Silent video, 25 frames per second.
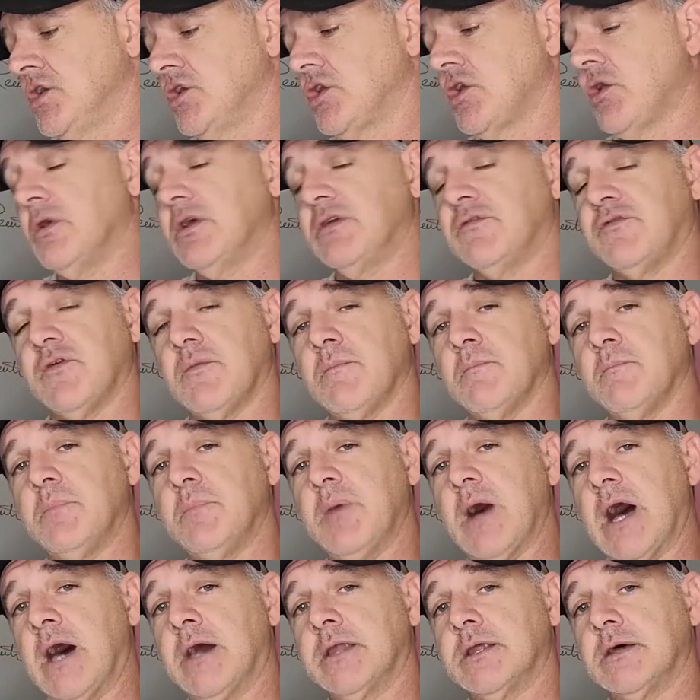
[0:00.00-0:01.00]
going from
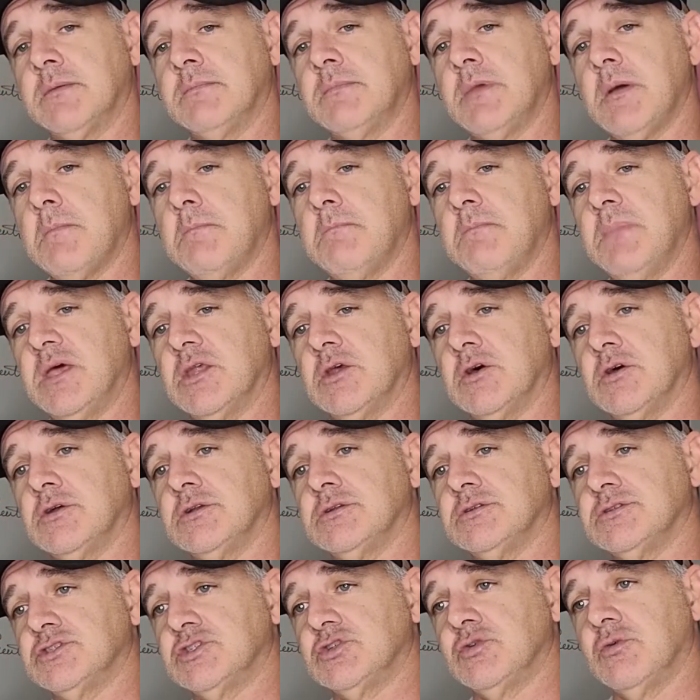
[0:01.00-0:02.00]
bottom,
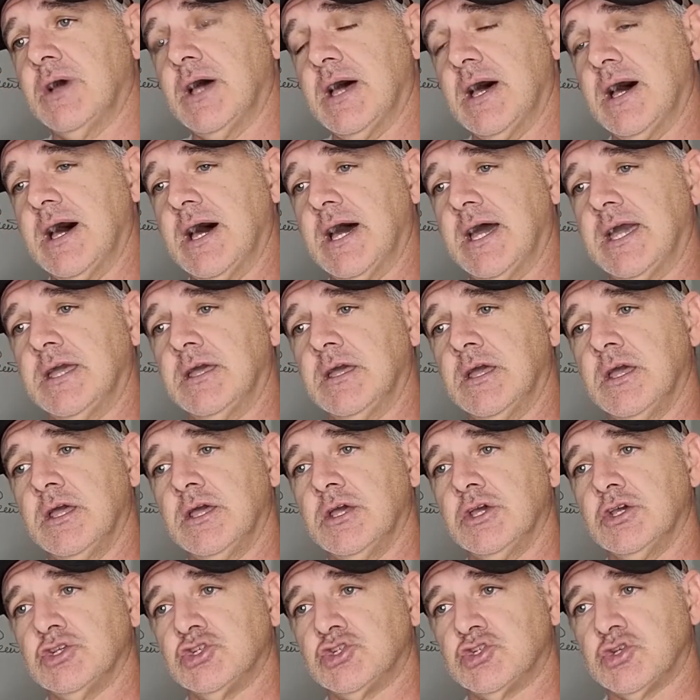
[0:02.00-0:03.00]
middle, to high,
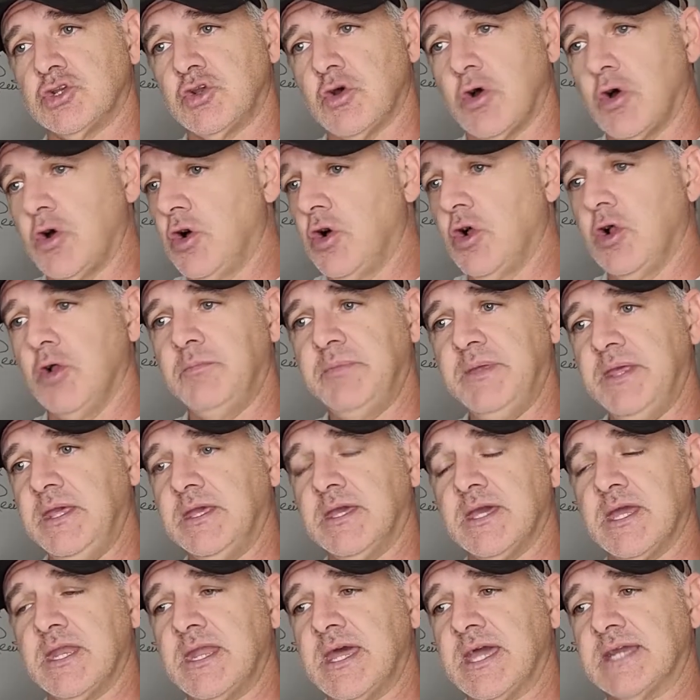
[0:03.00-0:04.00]
should all be
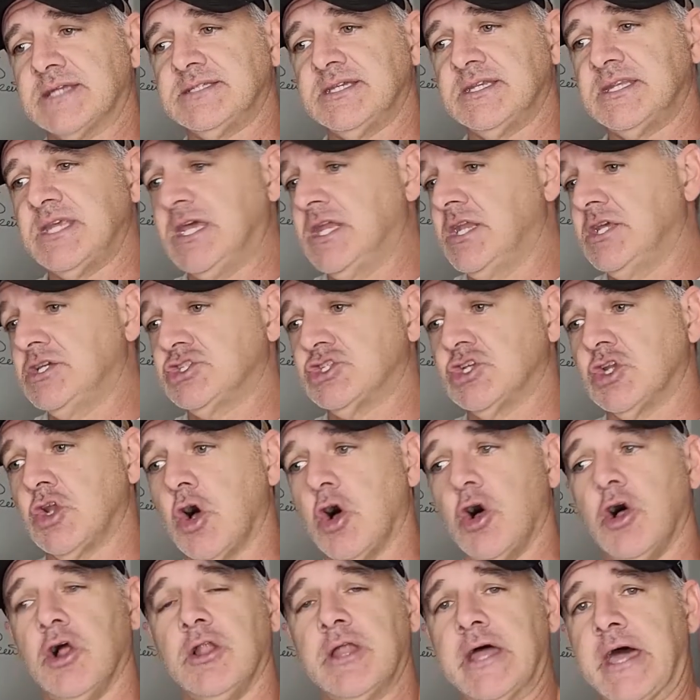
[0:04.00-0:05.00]
connected, and it should
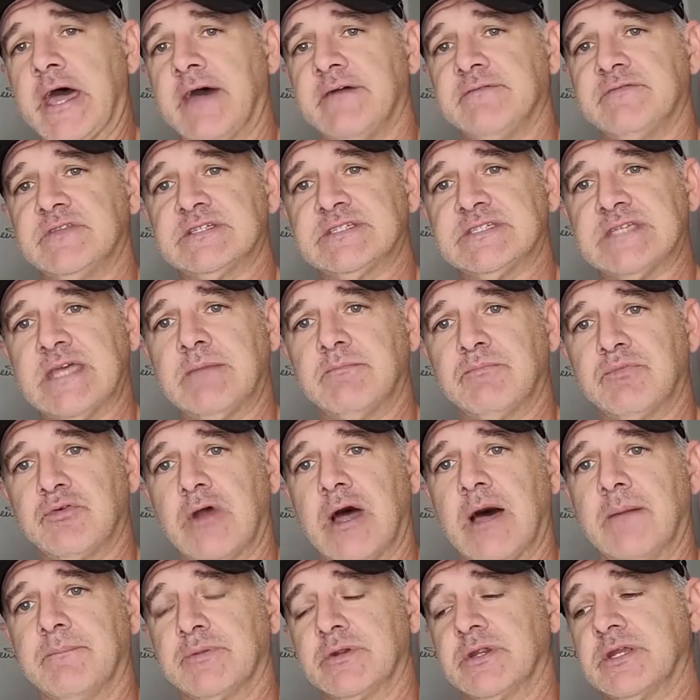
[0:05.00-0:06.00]
all have the same
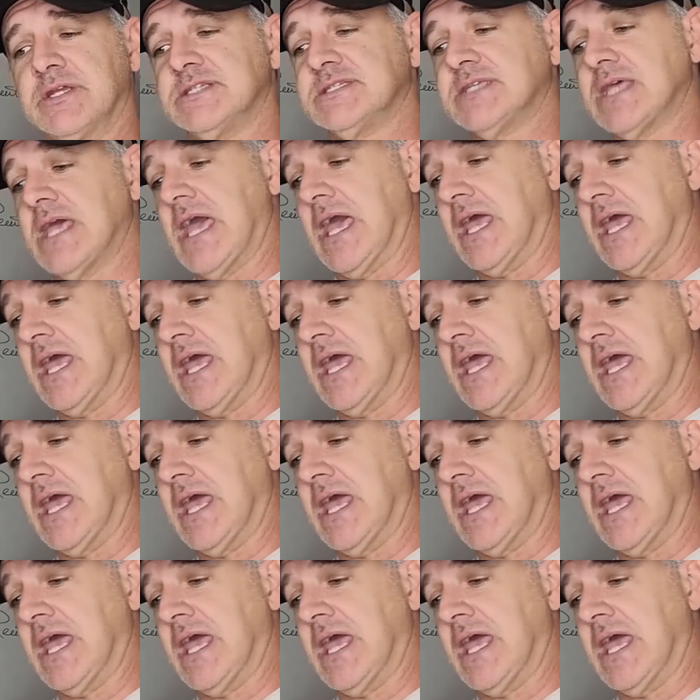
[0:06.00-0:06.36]
properties.